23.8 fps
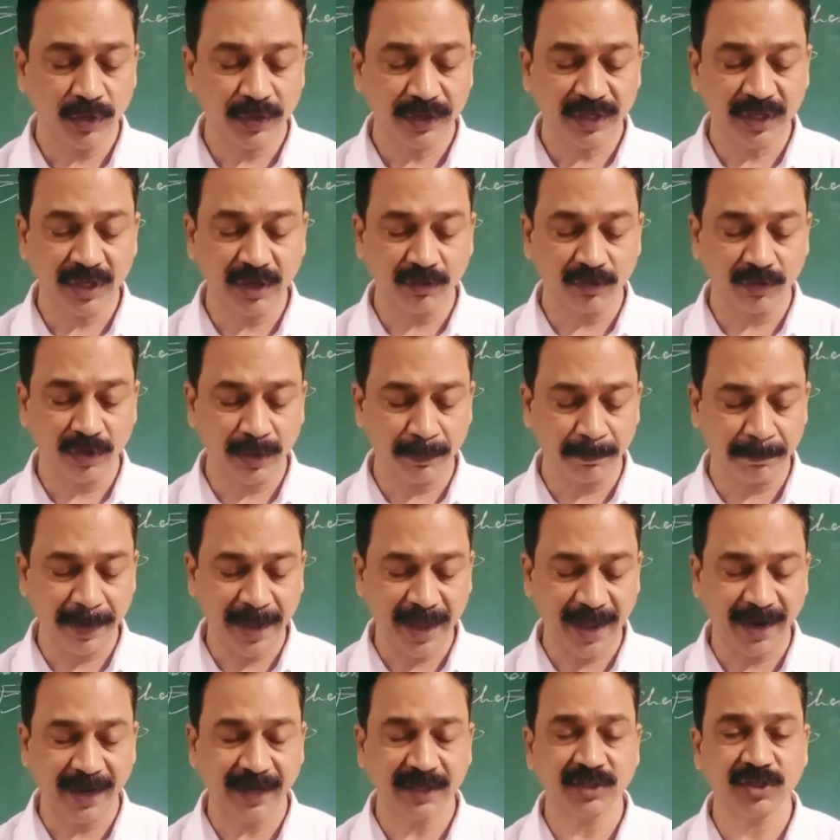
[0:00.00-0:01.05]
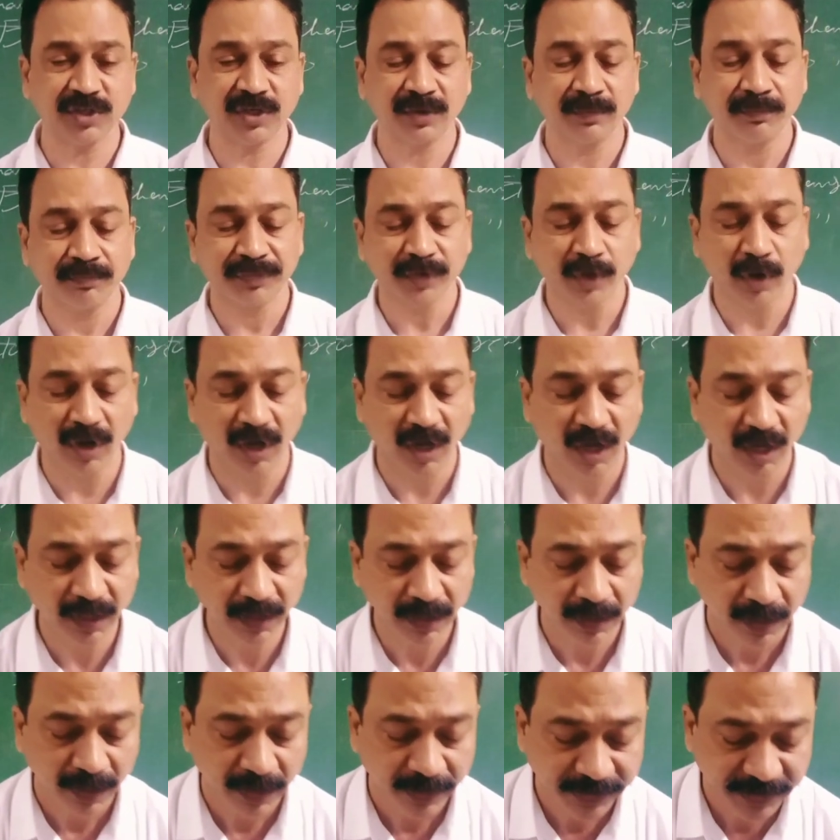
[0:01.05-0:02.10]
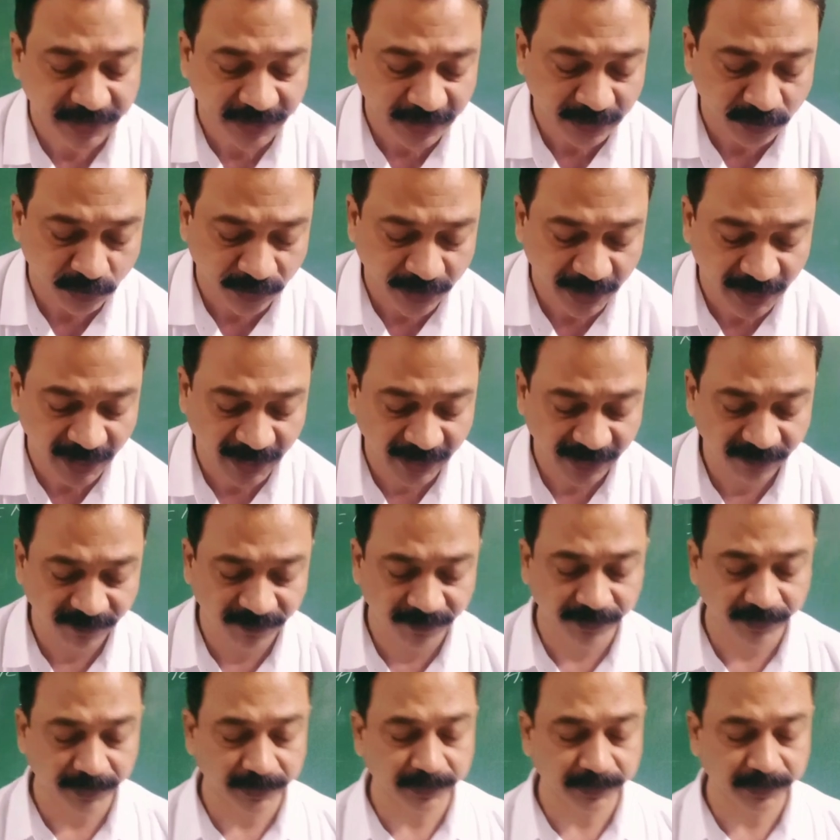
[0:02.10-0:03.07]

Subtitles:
give impact on day-to-day life.